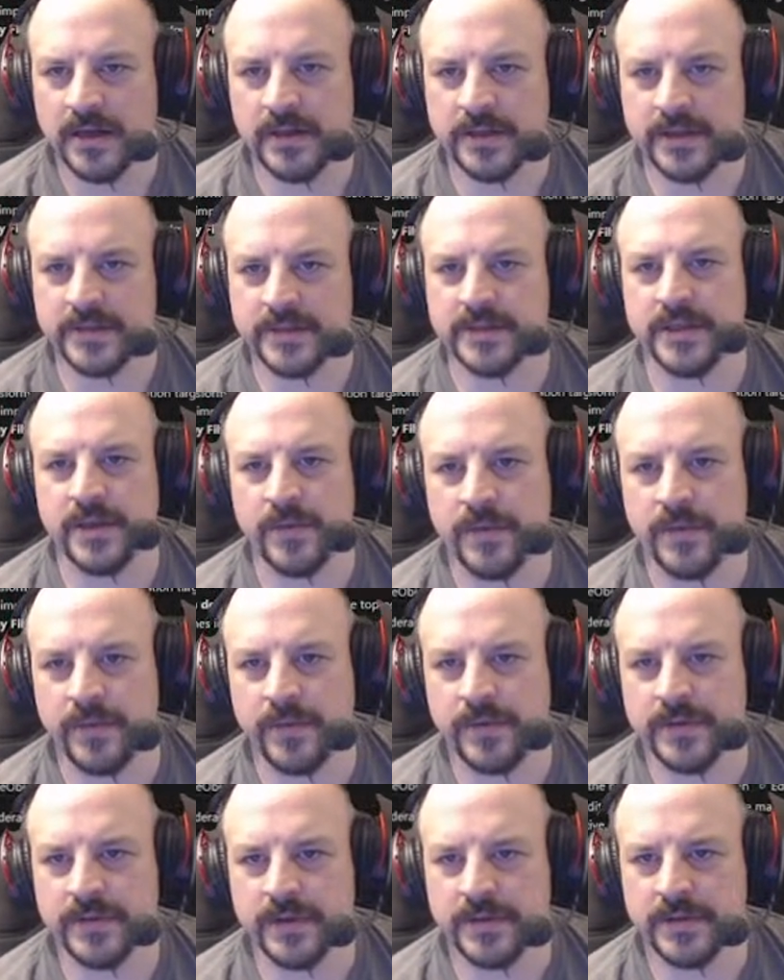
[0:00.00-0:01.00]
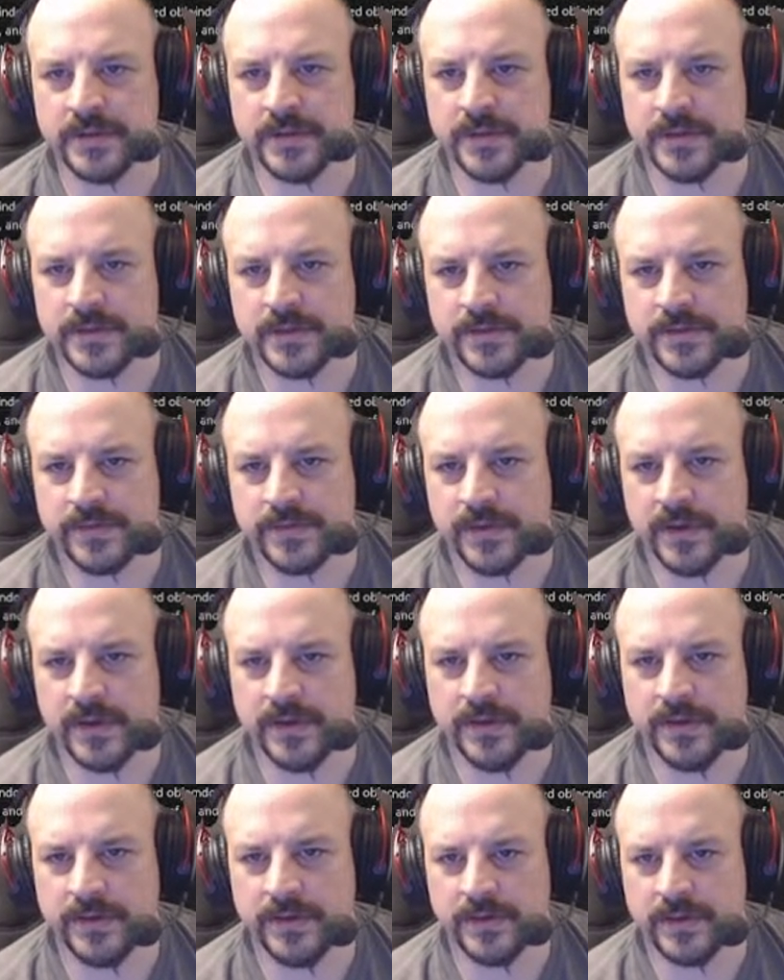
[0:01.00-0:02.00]
Let's see what we say. So this is
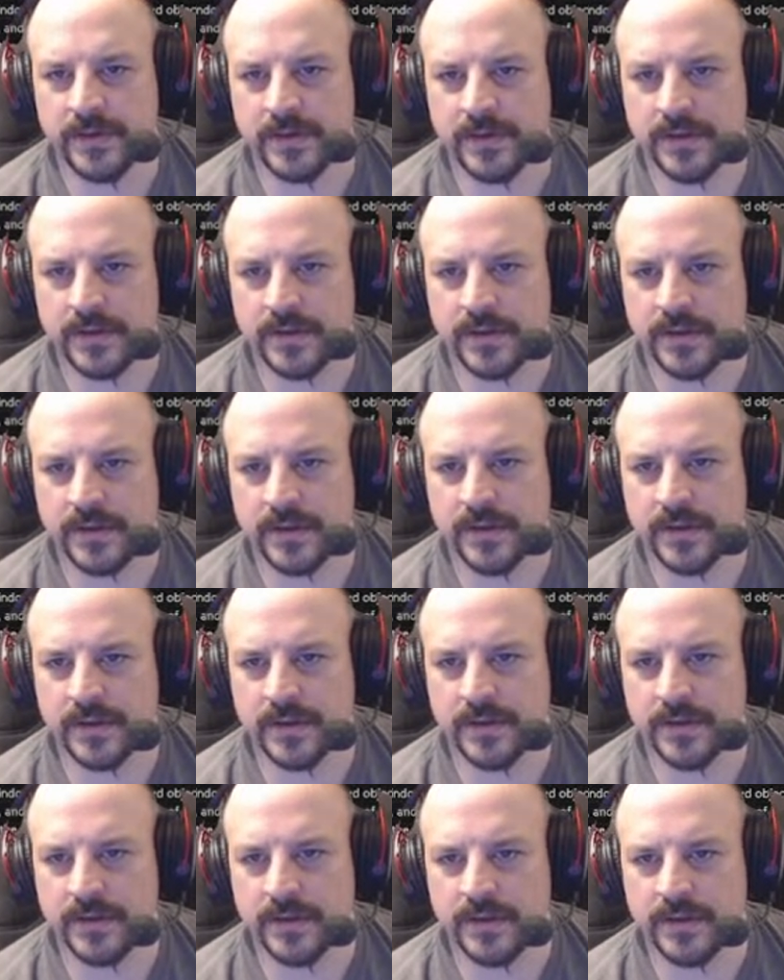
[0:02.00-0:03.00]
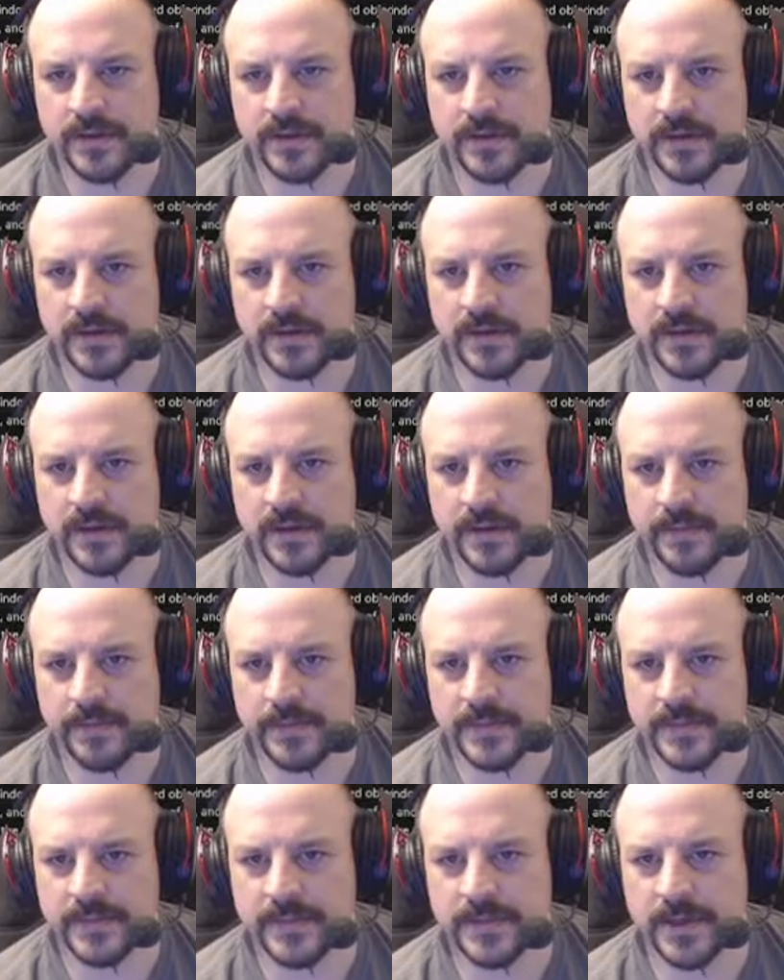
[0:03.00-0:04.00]
fine. Yep.
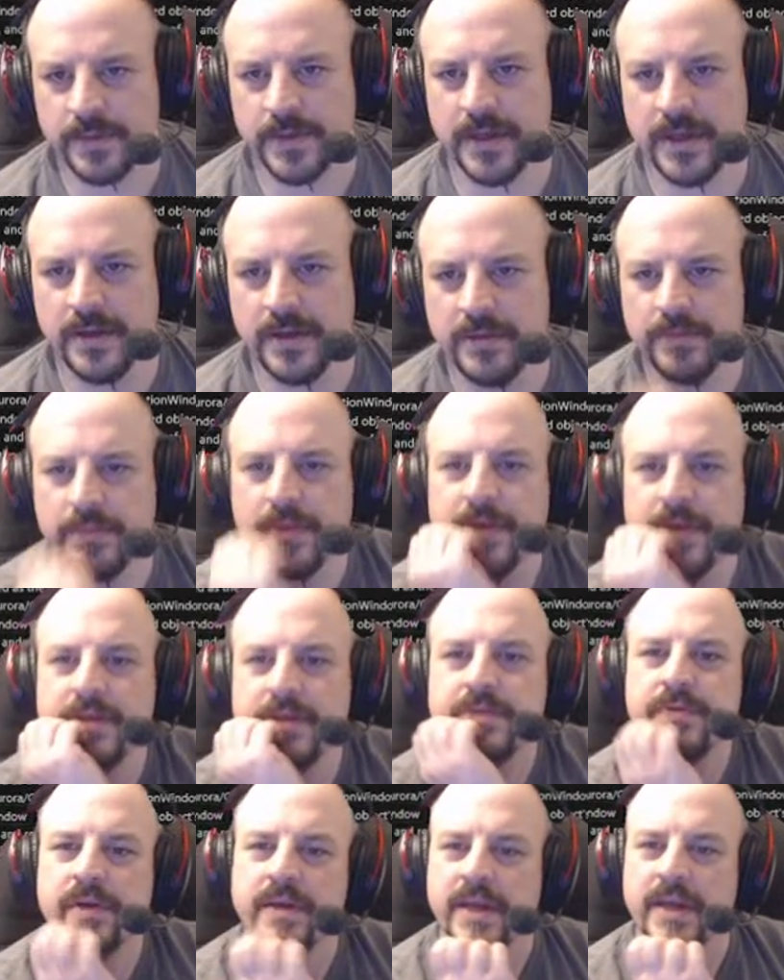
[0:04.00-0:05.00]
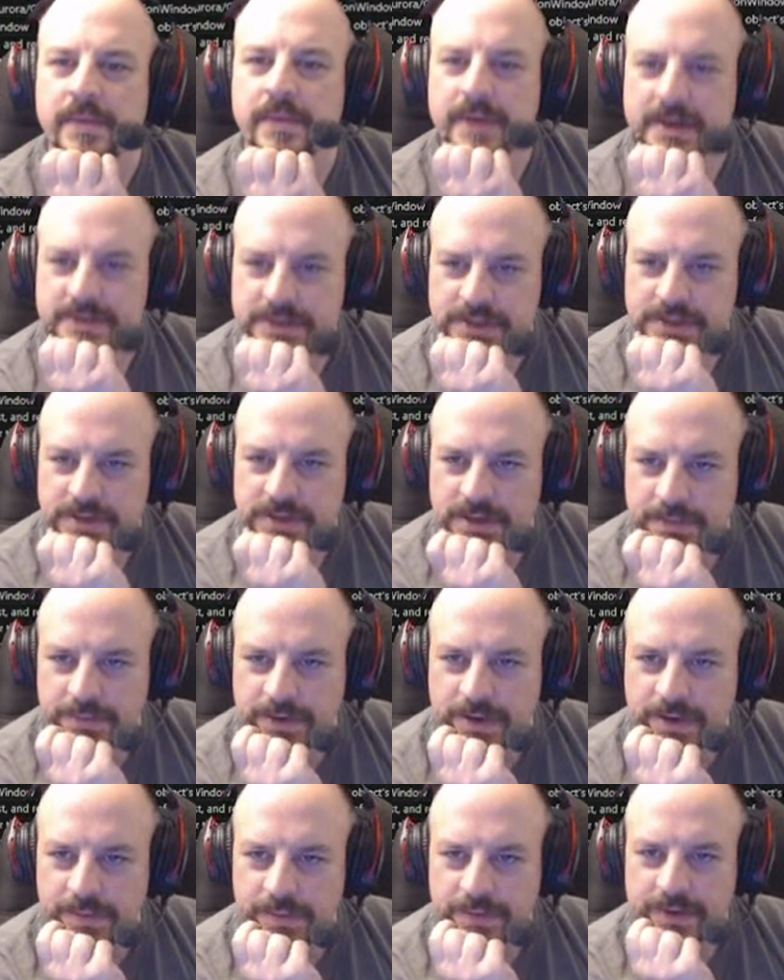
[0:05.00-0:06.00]
So updated plans for a game object type
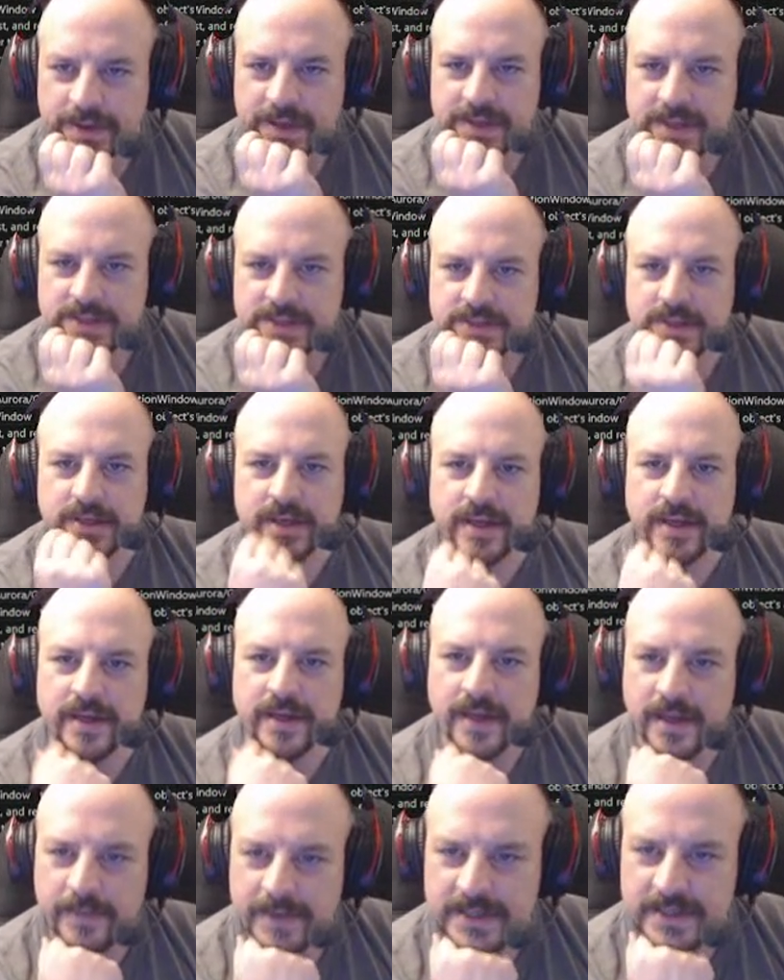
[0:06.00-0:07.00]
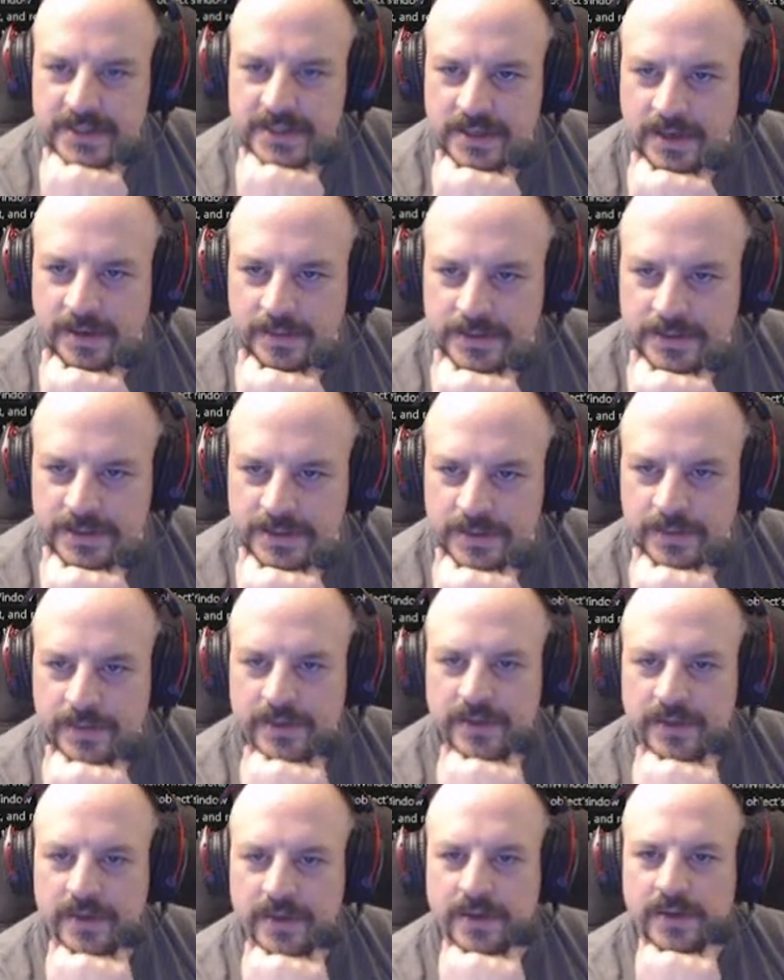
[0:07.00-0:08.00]
property adds dedicated animation armature
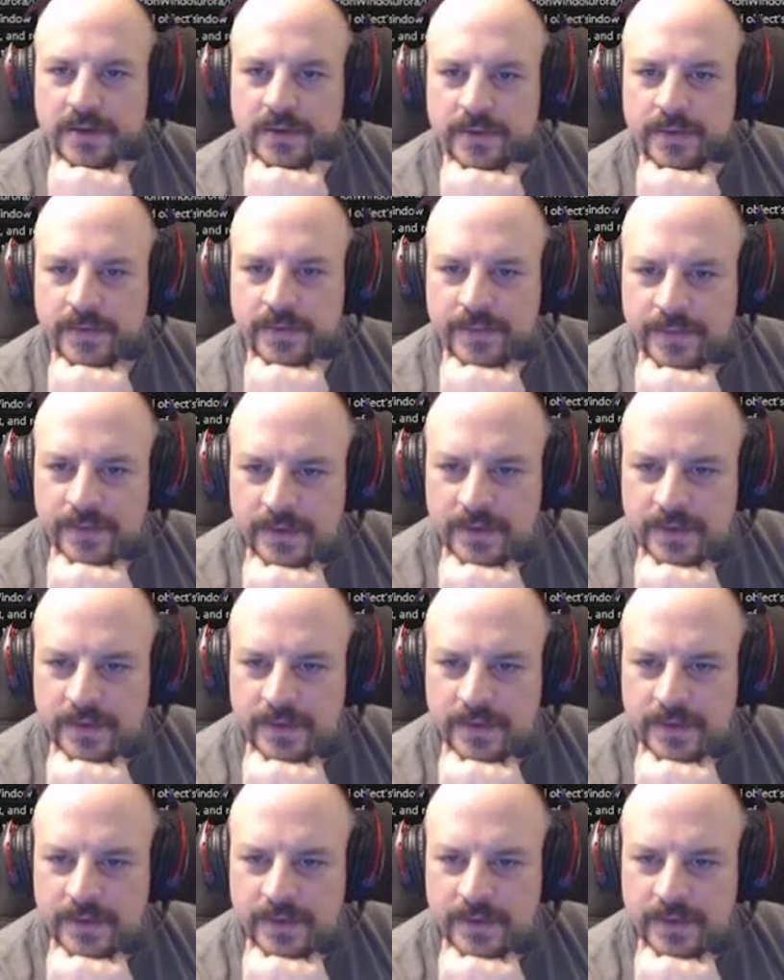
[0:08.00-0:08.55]
window.